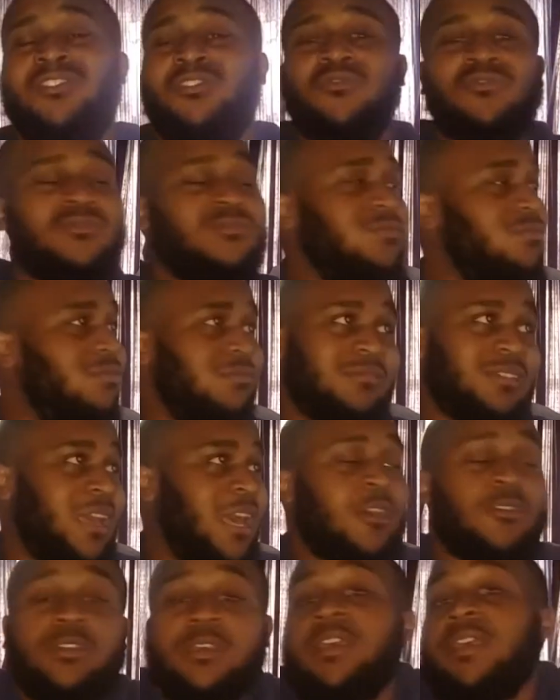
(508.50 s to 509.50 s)
through
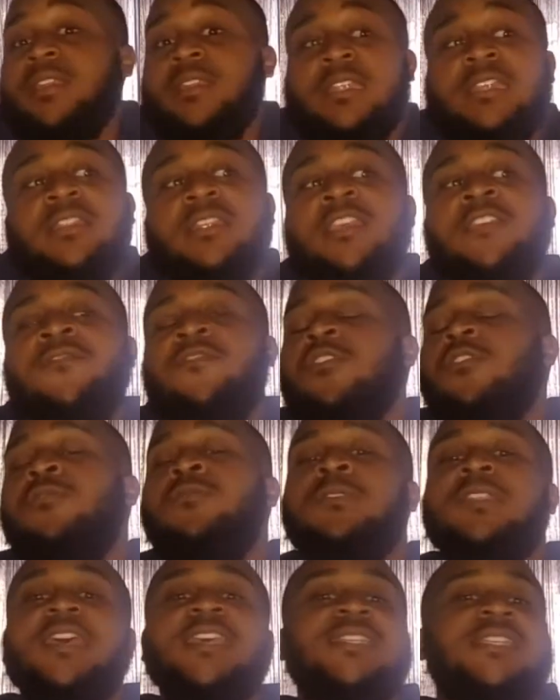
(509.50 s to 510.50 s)
out, even
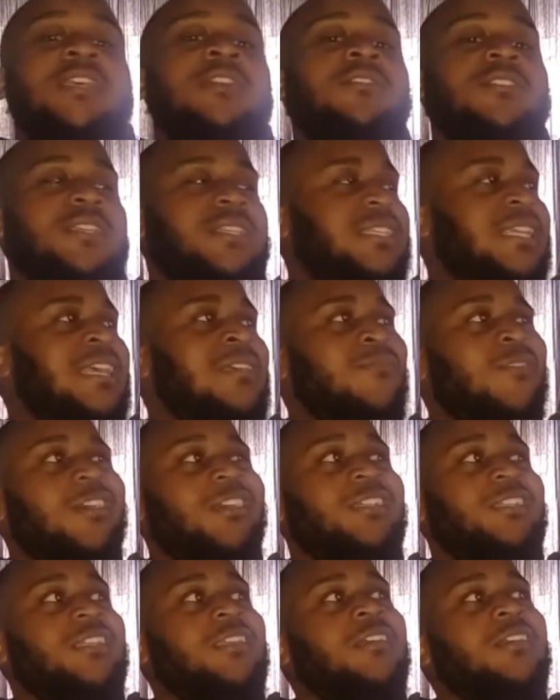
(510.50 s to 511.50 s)
though they sound the same,
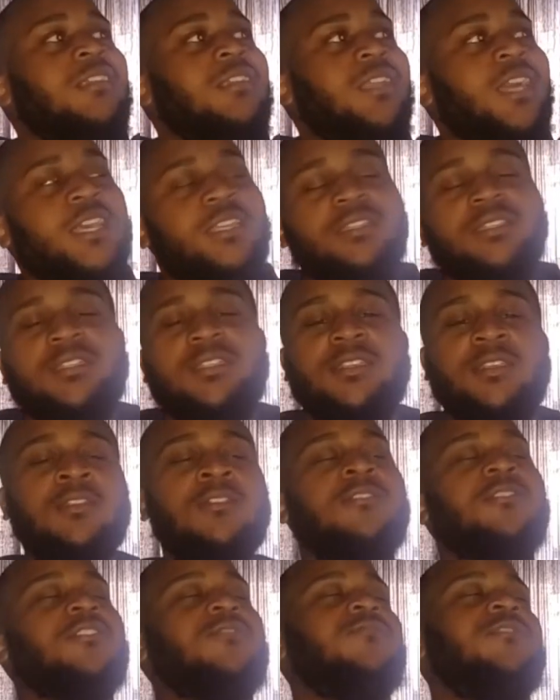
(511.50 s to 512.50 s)
I still like the
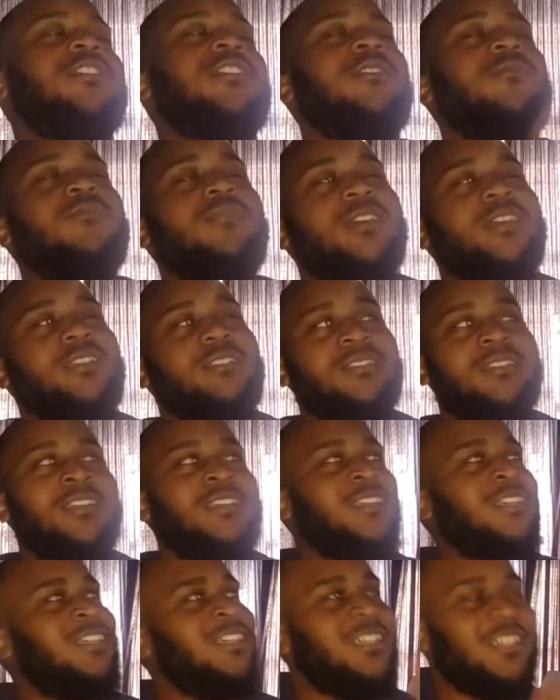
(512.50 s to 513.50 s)
songs, man. But
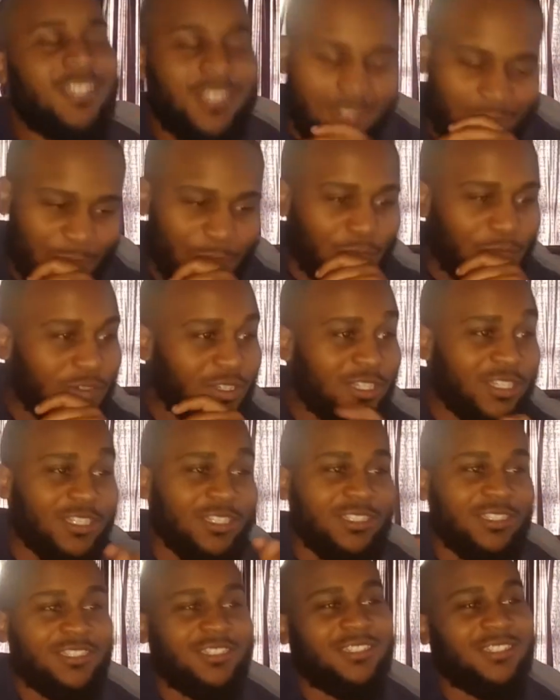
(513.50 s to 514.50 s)

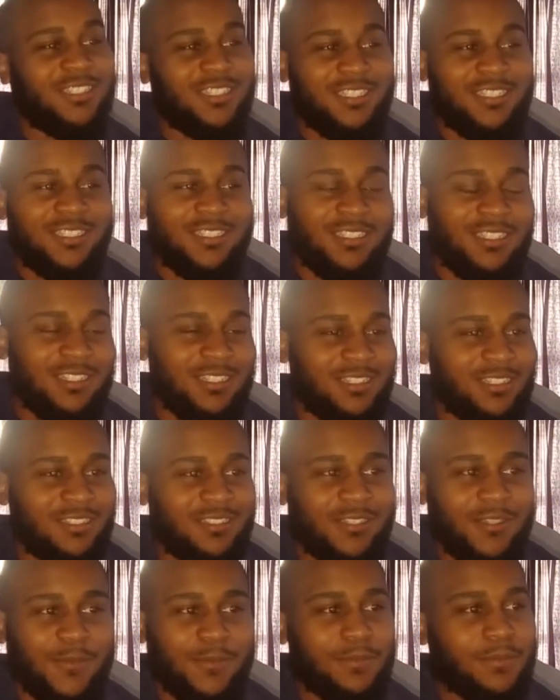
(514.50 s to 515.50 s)
bruh, this
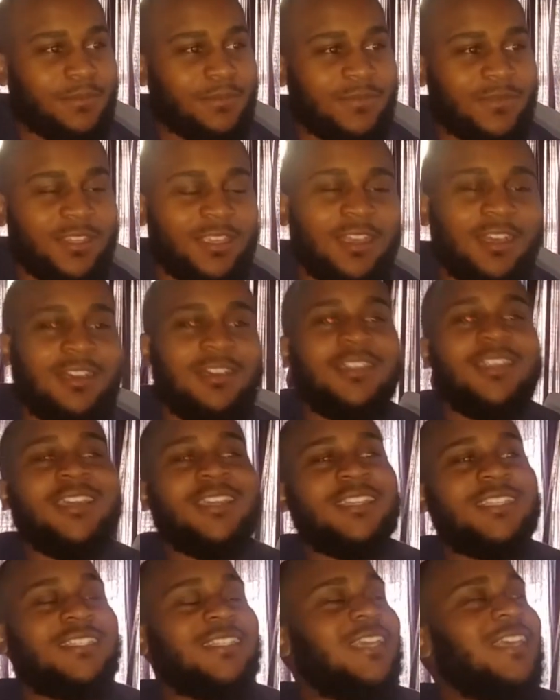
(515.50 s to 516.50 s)
all
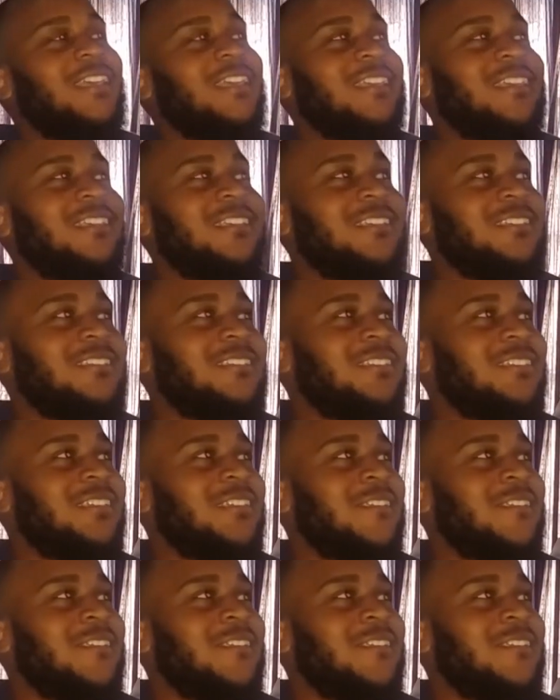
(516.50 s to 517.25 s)
I can say is